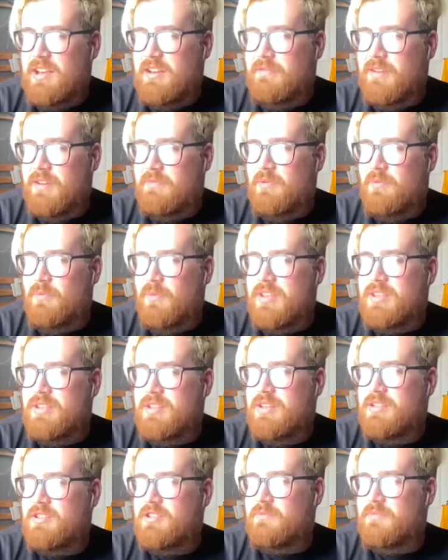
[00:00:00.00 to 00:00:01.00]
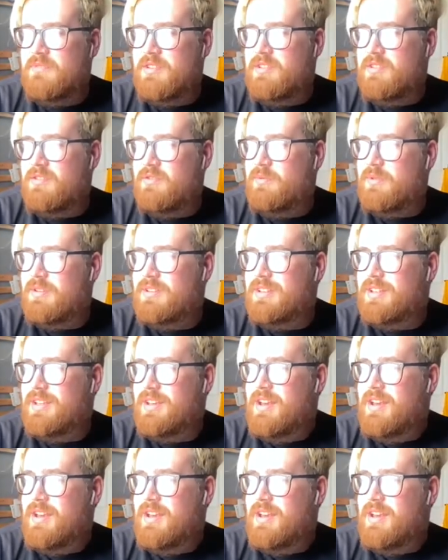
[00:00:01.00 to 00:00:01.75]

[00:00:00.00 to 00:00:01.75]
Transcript: I read, but wasn't it something to do with